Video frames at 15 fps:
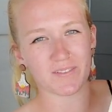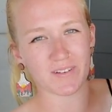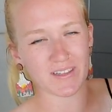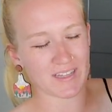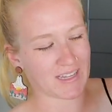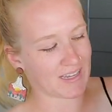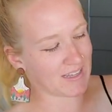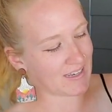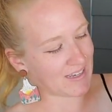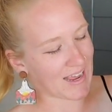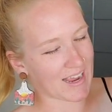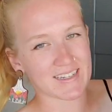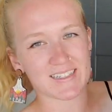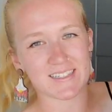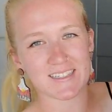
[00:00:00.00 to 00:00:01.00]
really
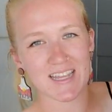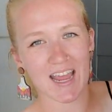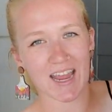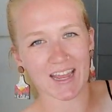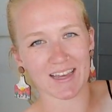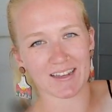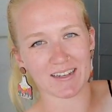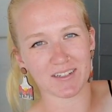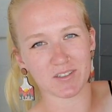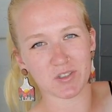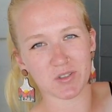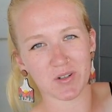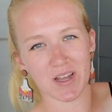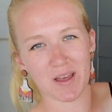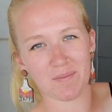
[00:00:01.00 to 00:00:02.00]
nice tan
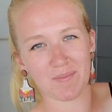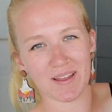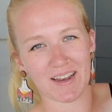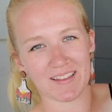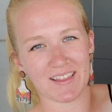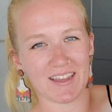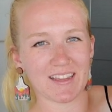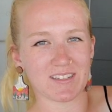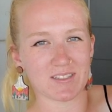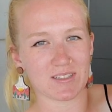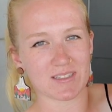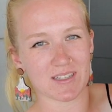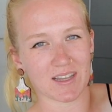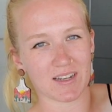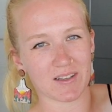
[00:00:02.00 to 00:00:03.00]
trim, and I think it's
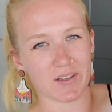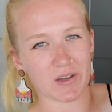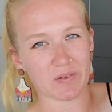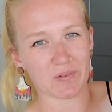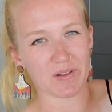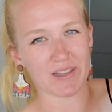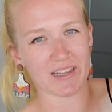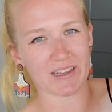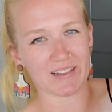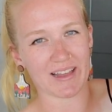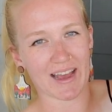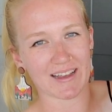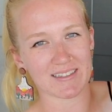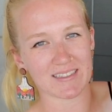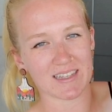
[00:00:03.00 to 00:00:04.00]
just gonna look really
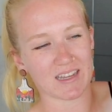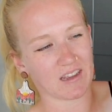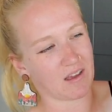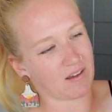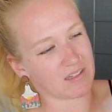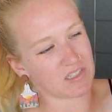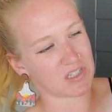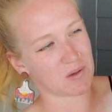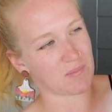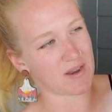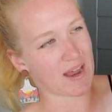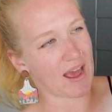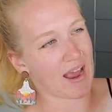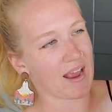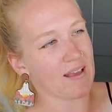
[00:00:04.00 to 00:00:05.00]
classy on
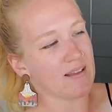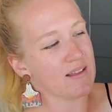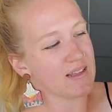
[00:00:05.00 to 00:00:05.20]
Gemini.